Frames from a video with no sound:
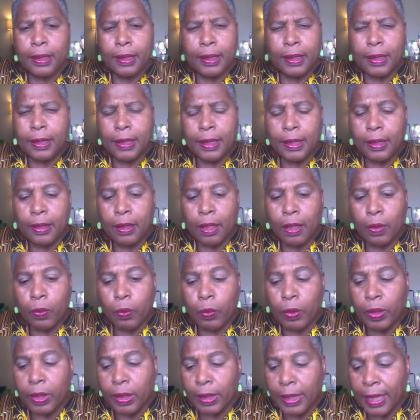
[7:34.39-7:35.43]
didn't
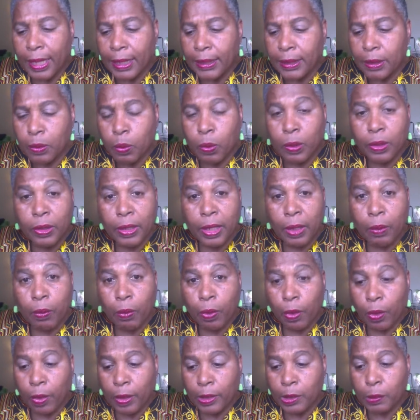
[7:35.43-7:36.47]
realize what they
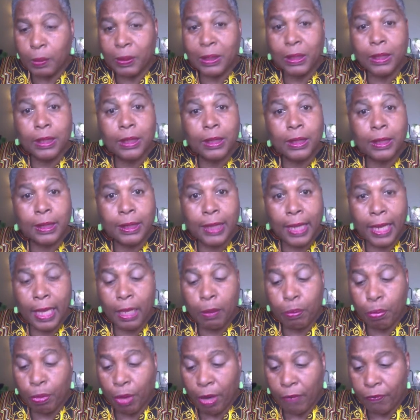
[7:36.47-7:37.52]
were, especially since I
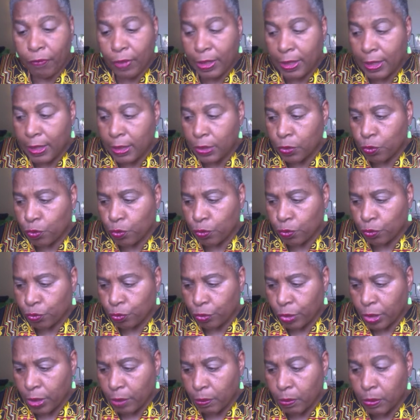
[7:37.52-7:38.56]
had prophetic
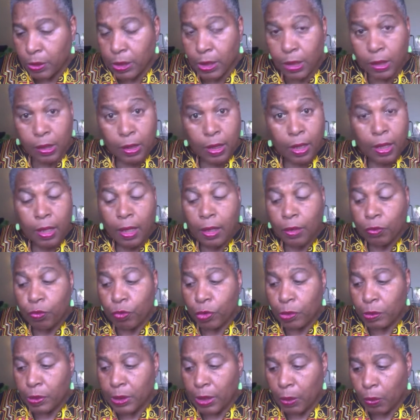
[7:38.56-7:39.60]
dreams and
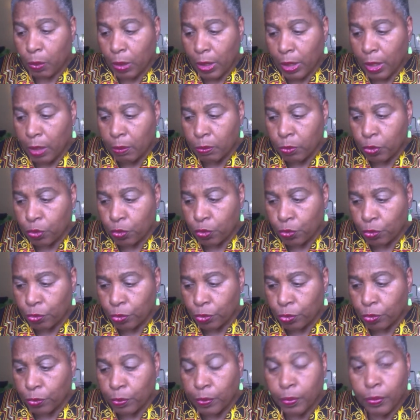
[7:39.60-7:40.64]
dreams that would come
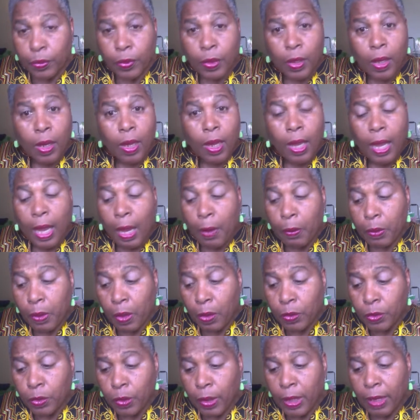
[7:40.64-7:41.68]
true. I would
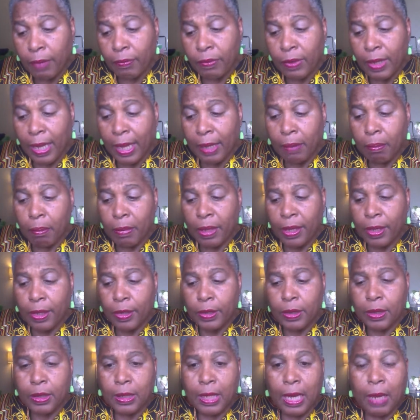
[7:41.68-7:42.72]
also have
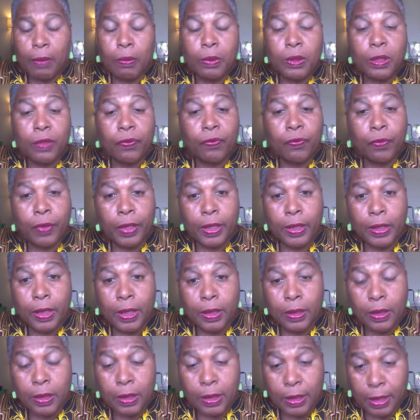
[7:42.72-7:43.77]
nightmares, and I was afraid
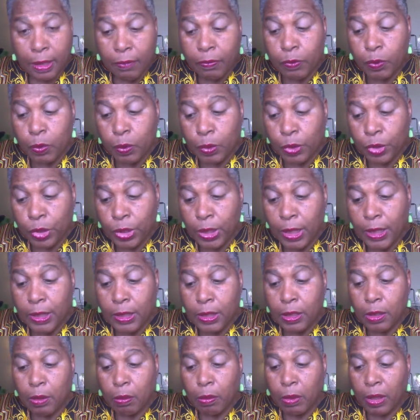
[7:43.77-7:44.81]
that the devil was
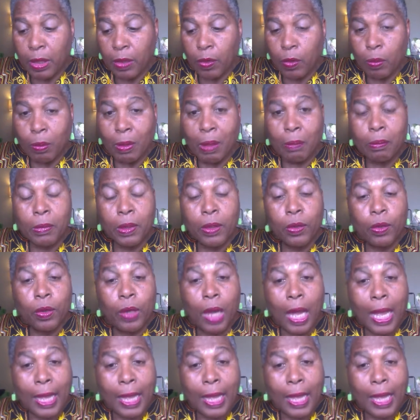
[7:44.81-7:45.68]
chasing me, or my mother